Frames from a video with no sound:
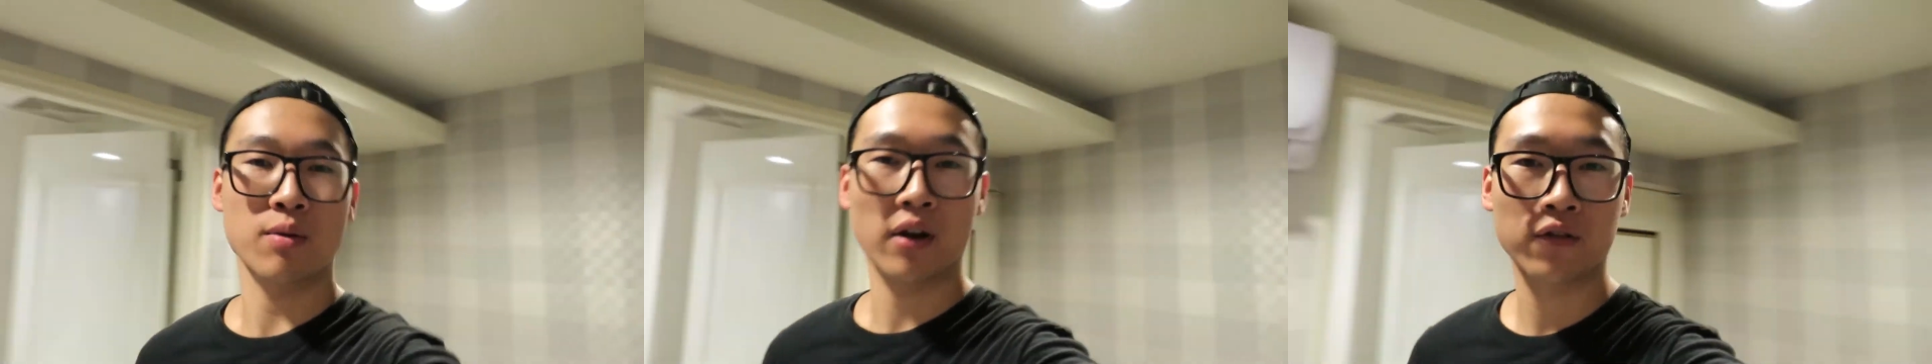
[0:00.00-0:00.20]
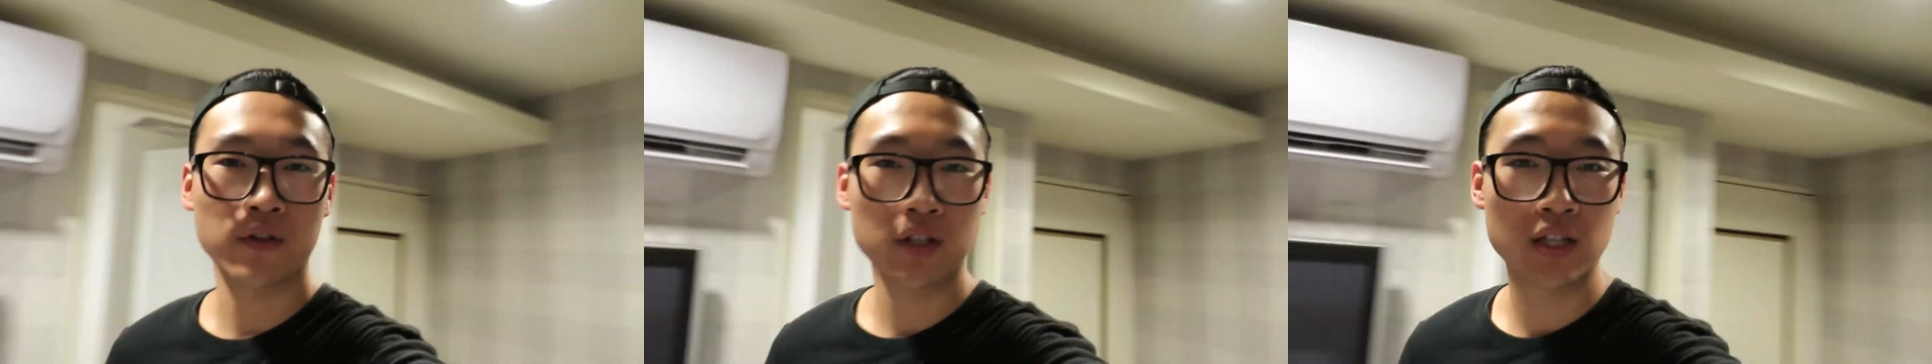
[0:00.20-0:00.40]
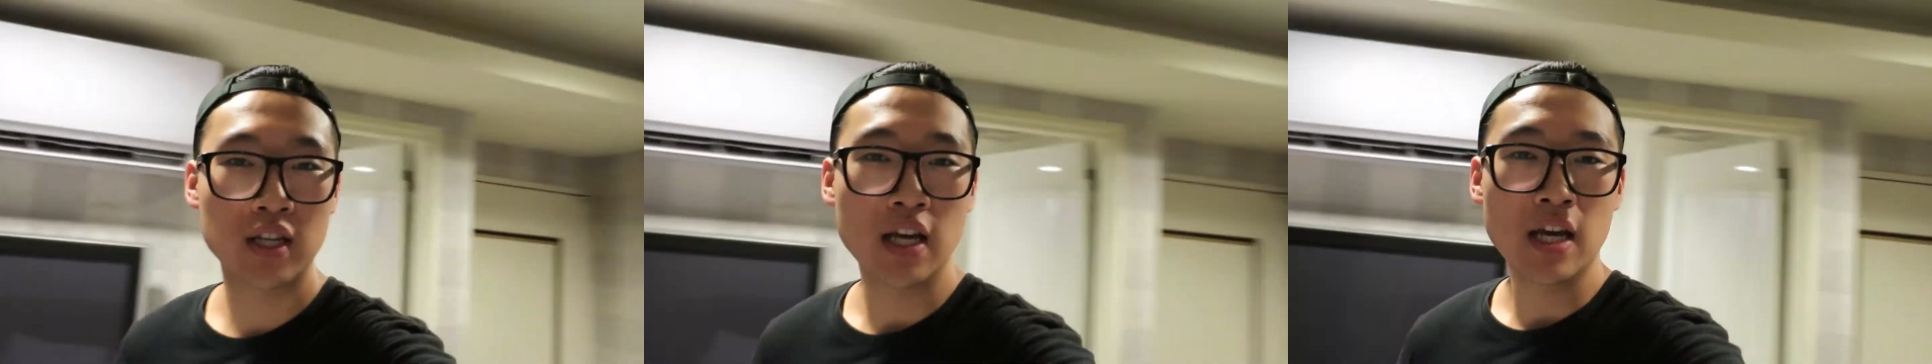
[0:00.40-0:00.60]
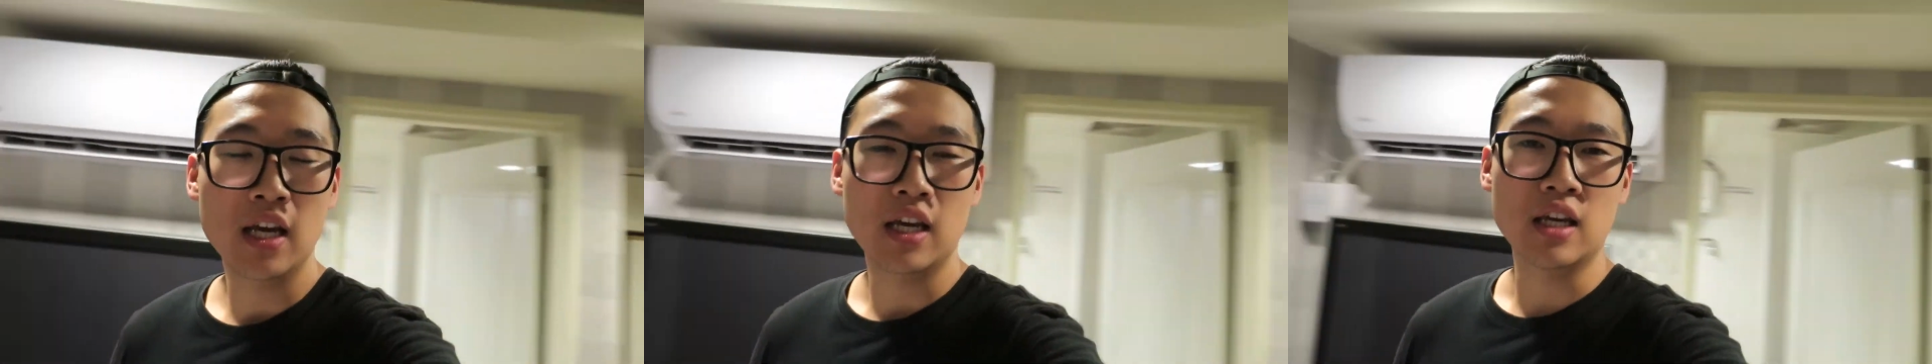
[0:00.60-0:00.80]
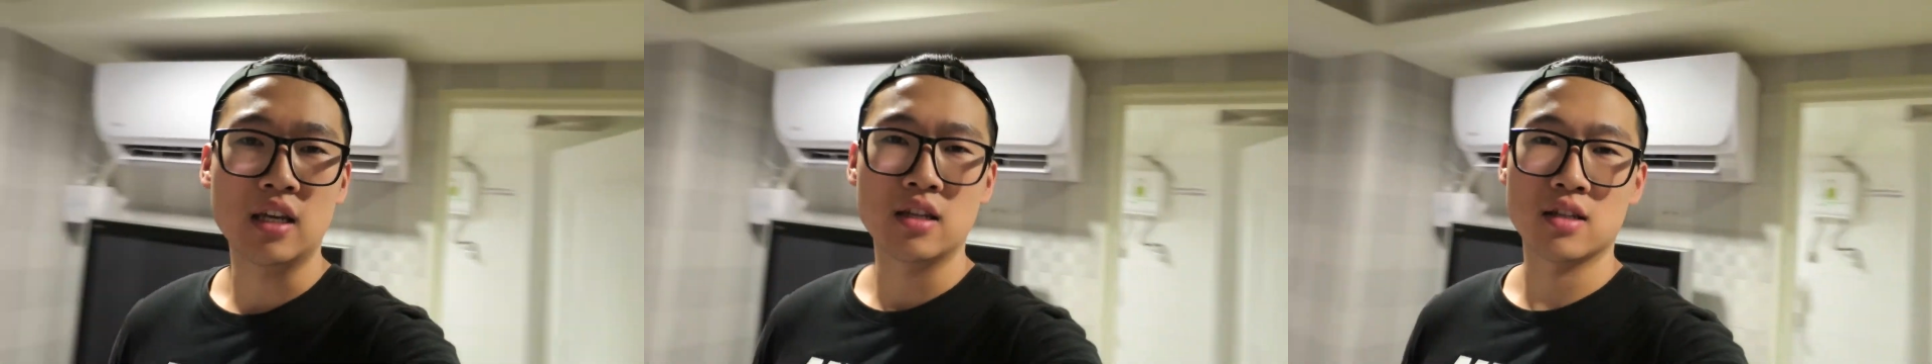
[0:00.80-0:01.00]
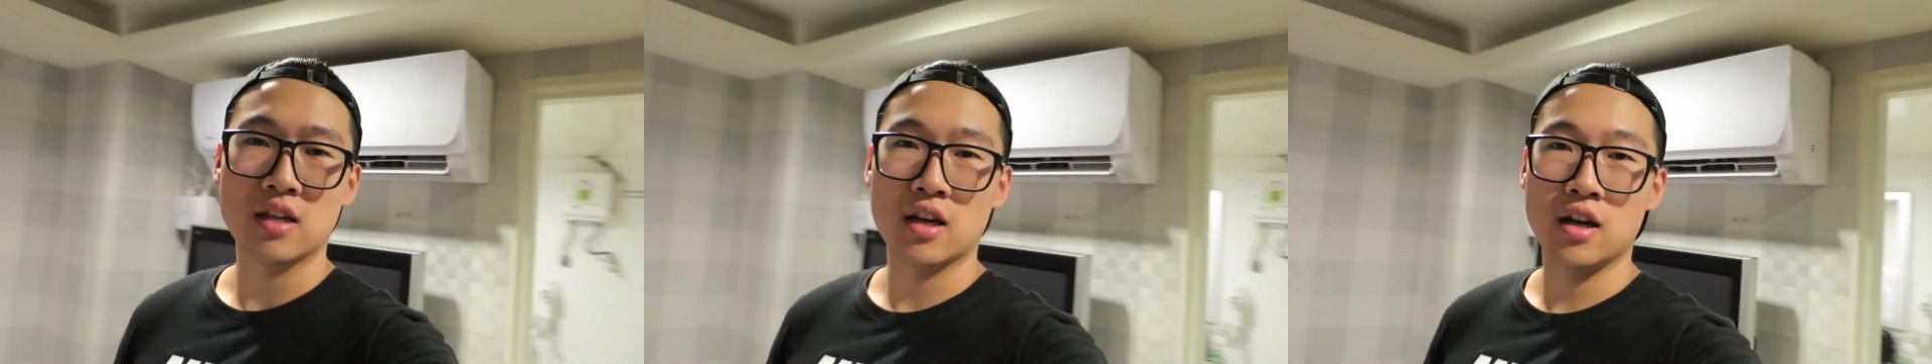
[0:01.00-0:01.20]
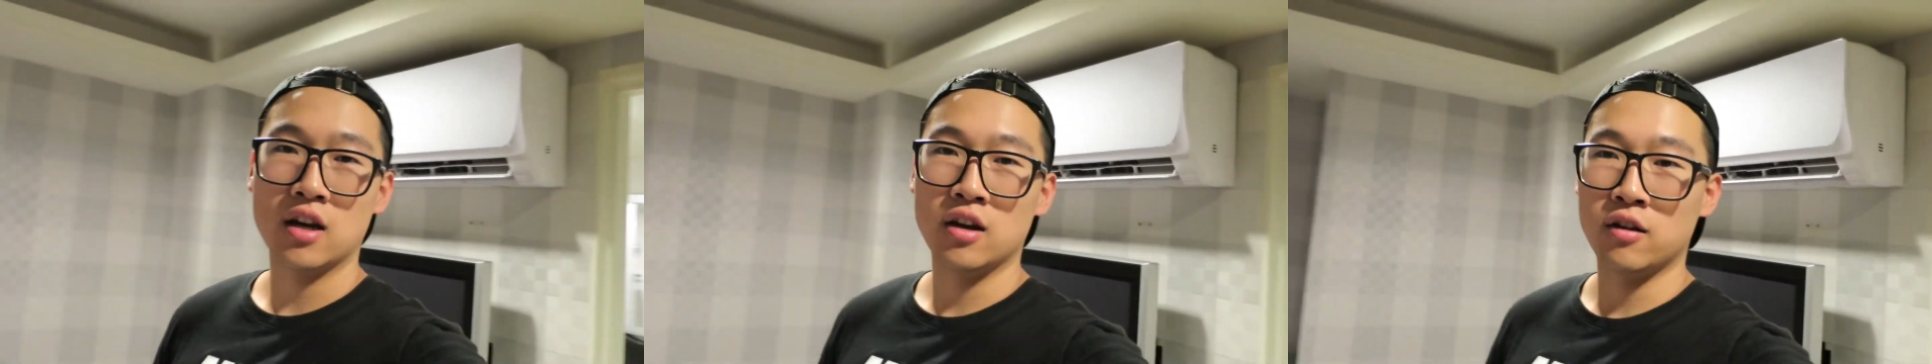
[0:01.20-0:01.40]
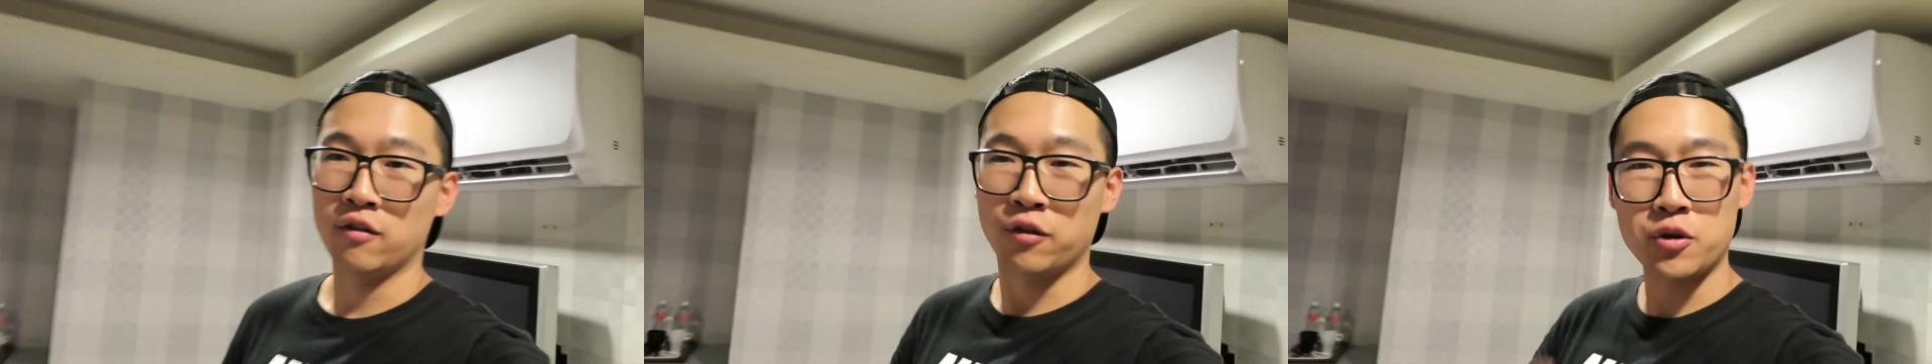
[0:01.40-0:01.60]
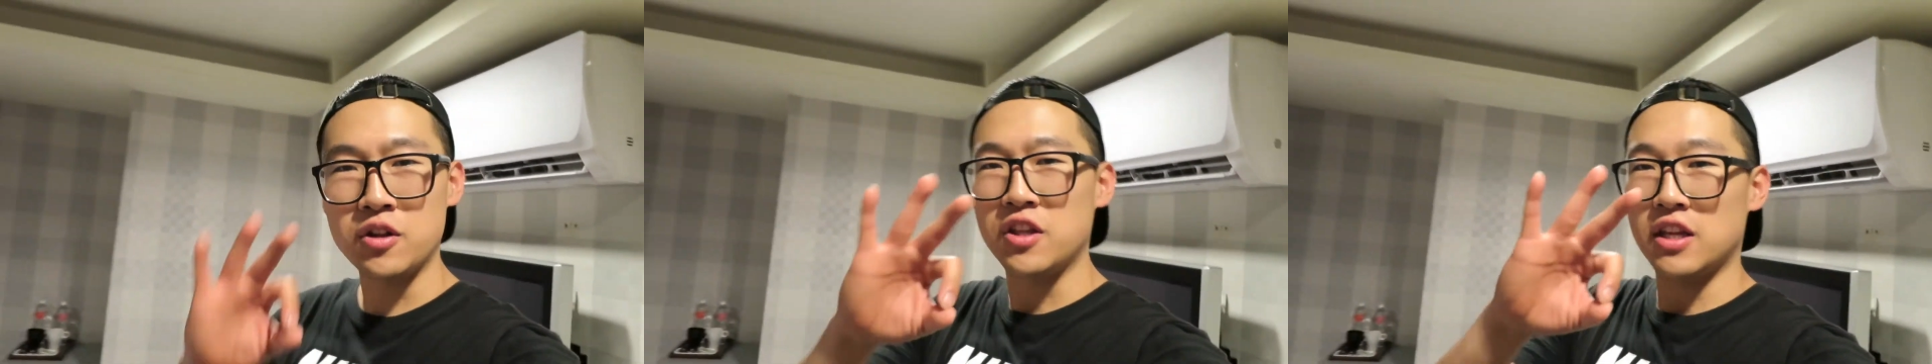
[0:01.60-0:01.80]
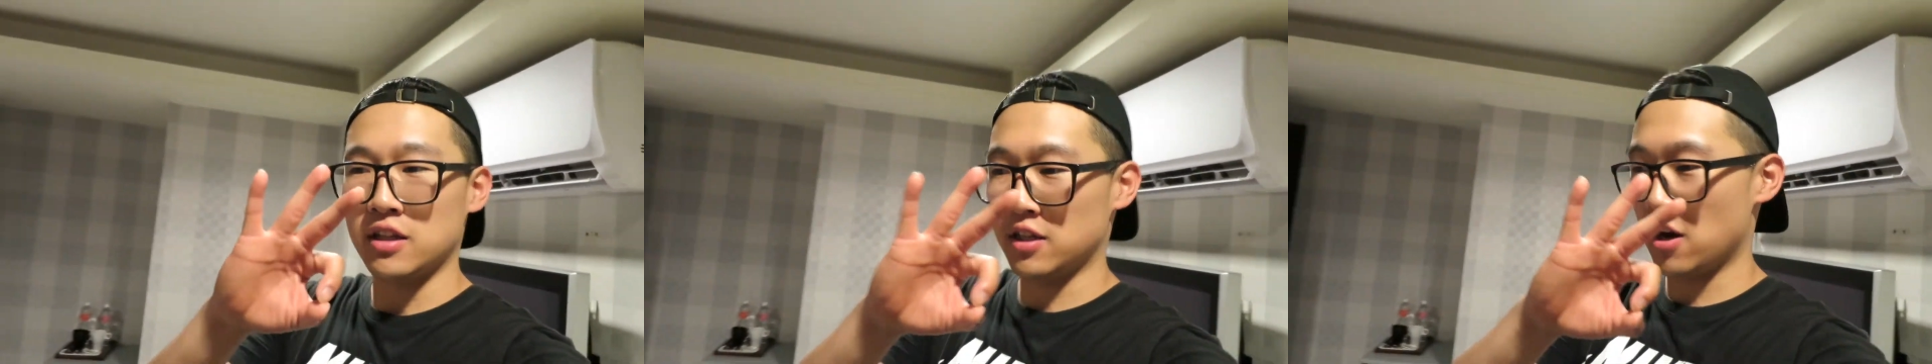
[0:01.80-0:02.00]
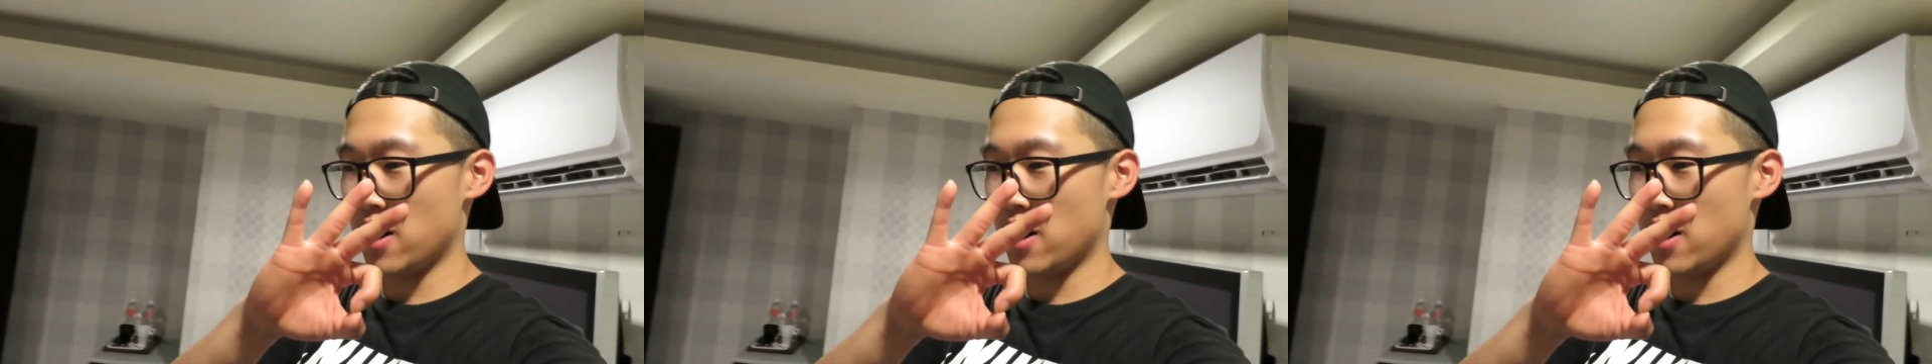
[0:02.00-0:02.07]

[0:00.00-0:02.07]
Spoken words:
breakfast is three things.